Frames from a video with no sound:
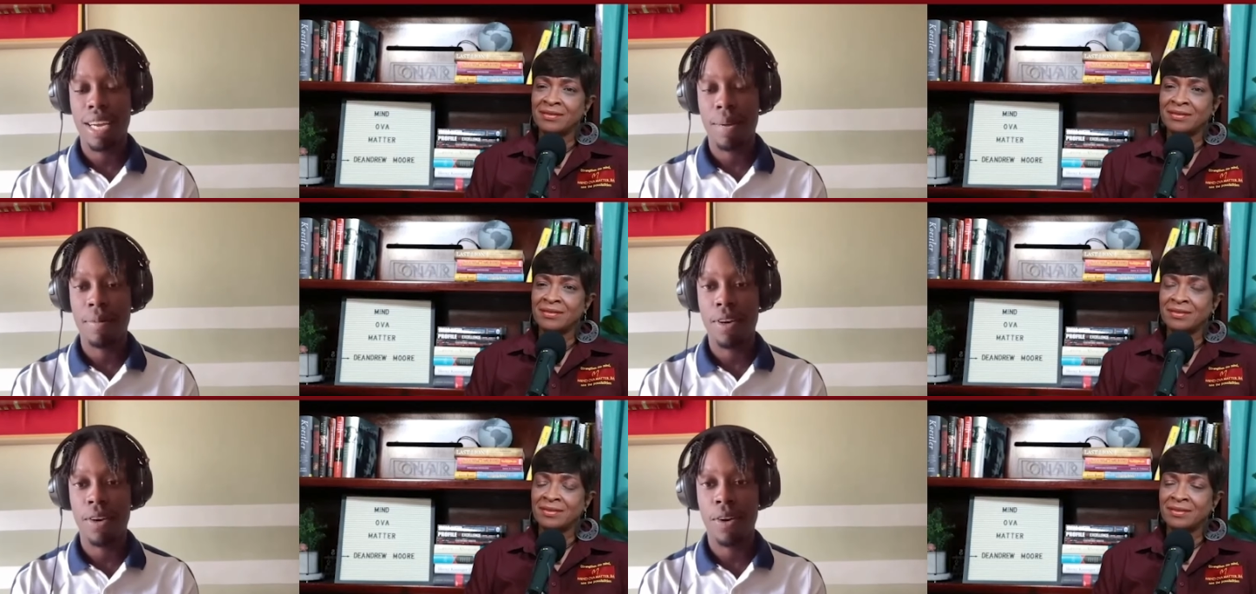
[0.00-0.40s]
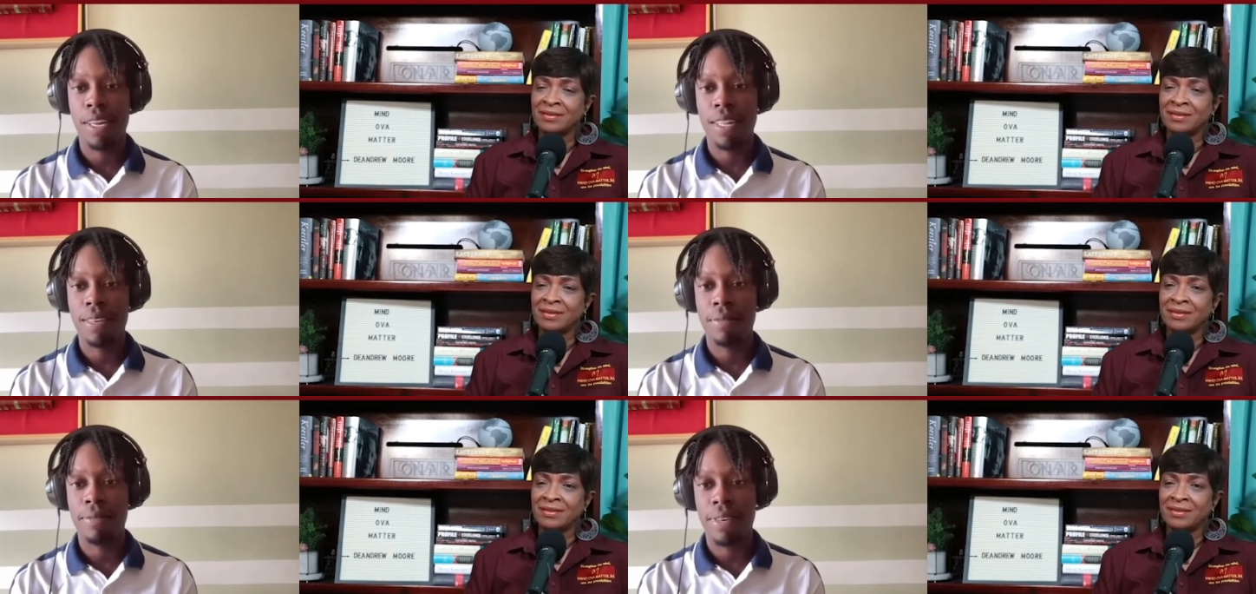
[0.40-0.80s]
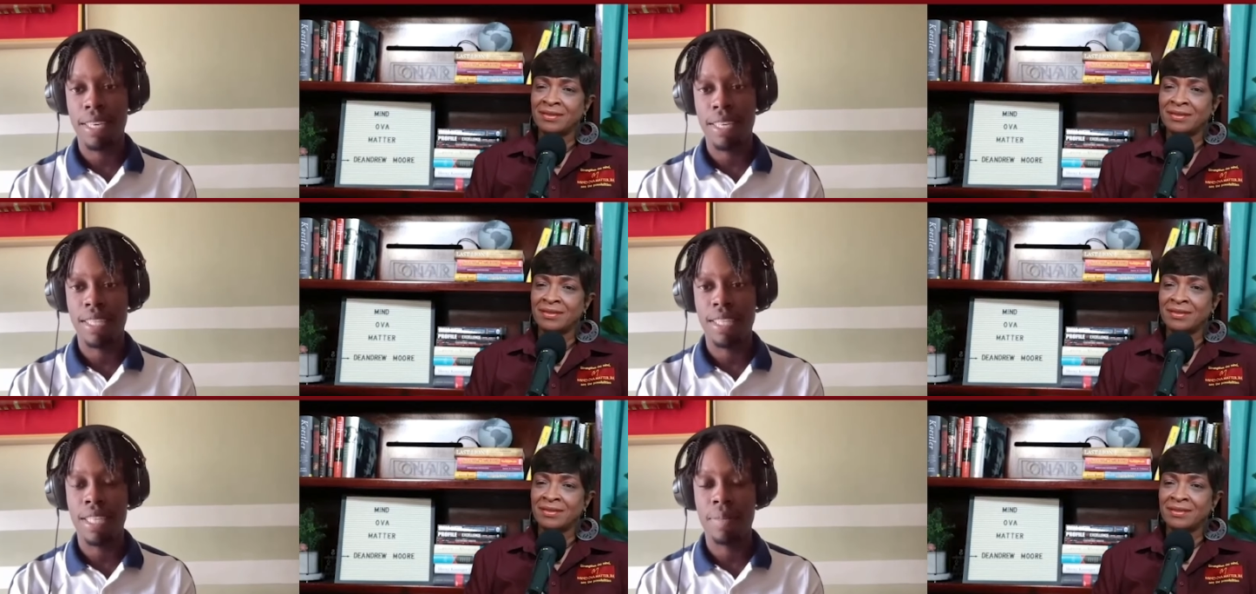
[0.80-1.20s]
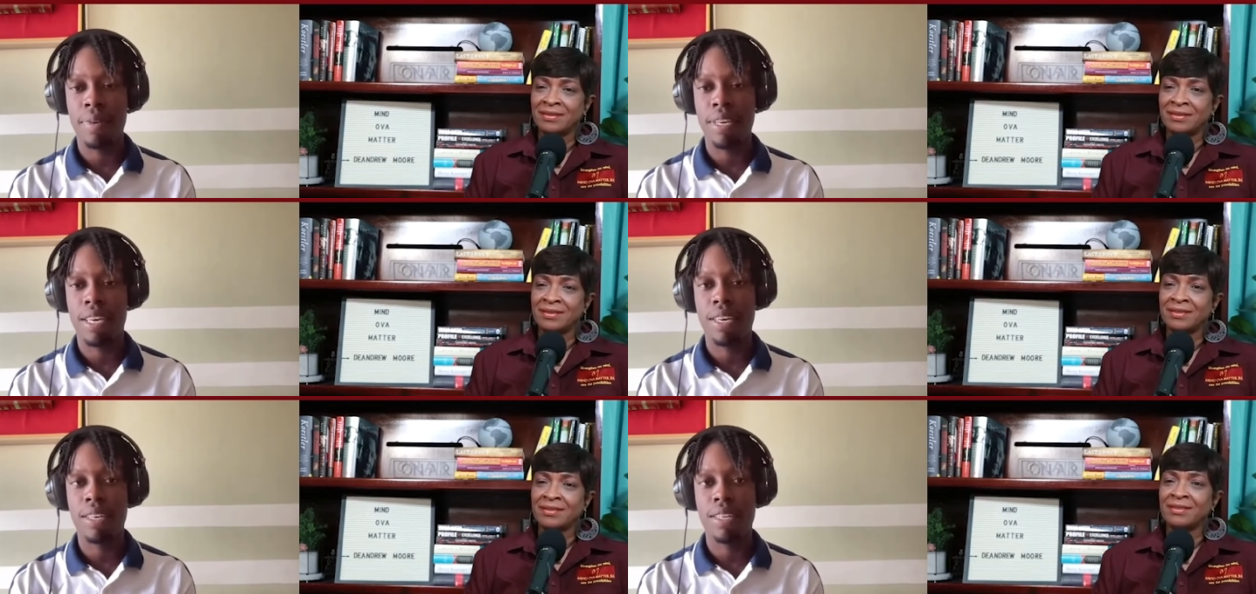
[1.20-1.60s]
Speaker 1: I'm currently facing
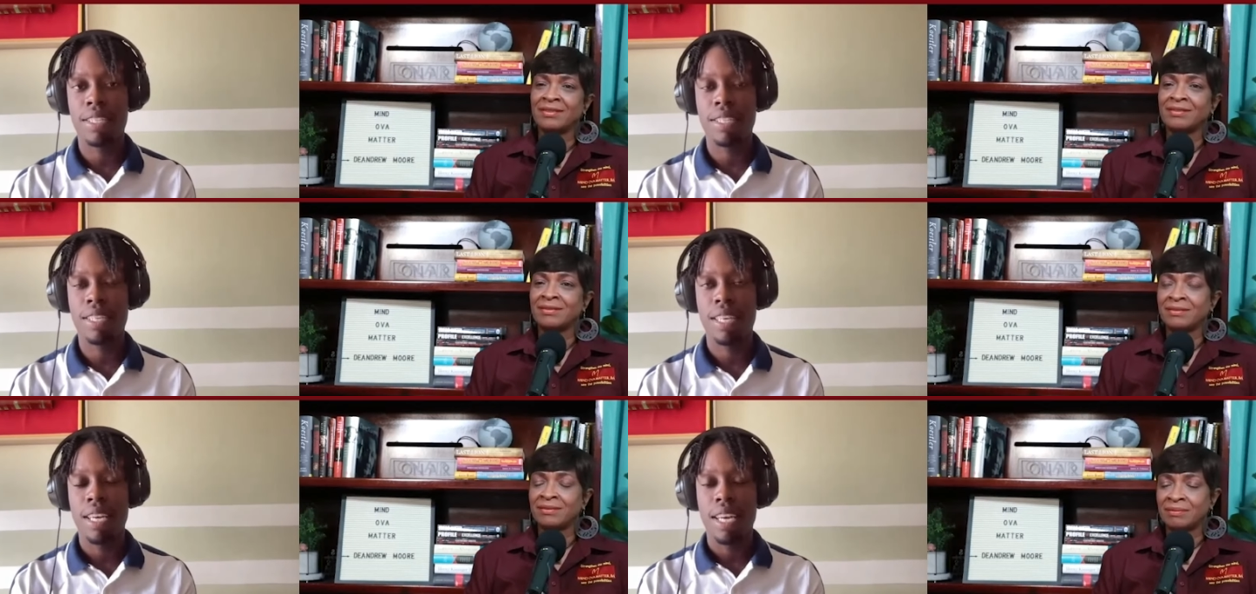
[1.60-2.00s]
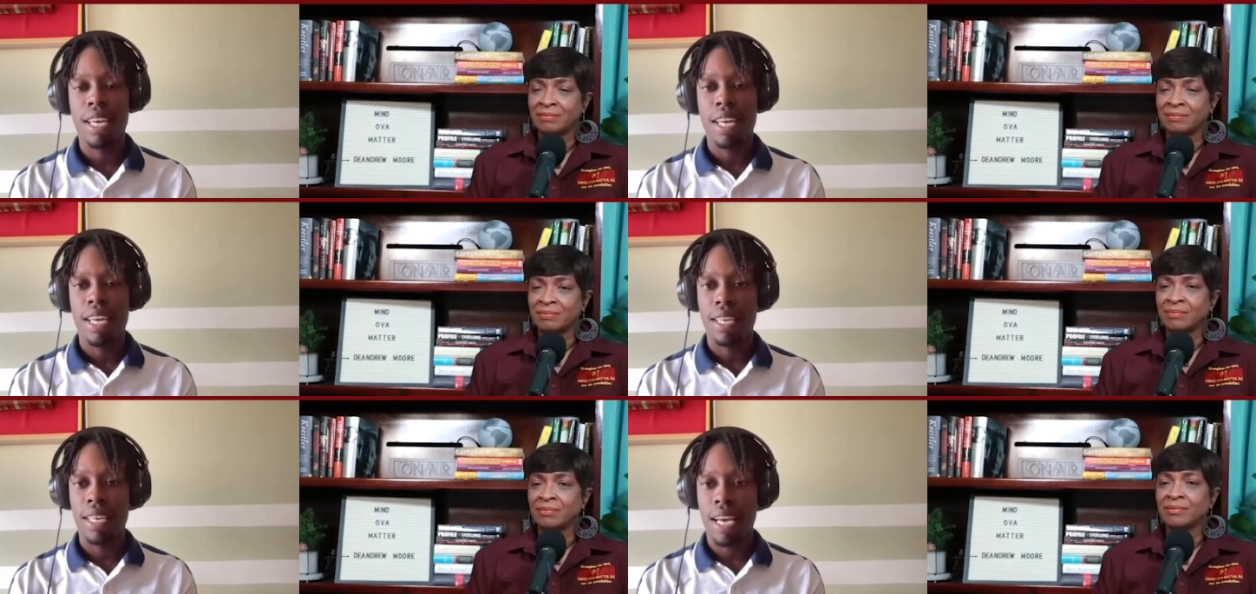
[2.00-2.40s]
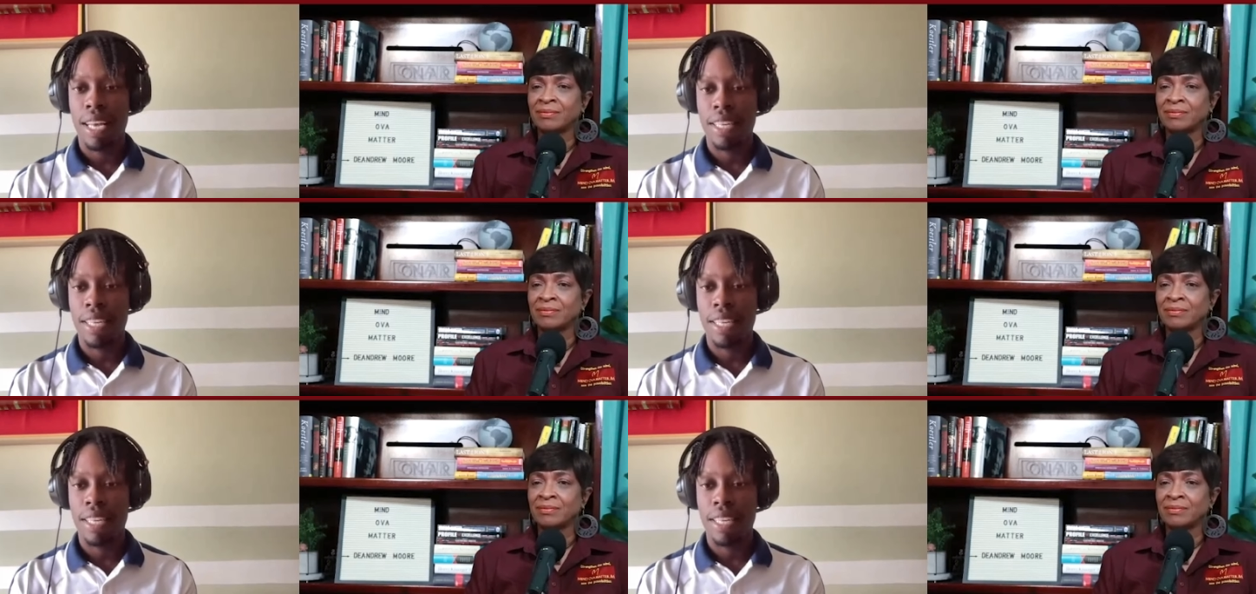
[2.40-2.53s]
because, mm.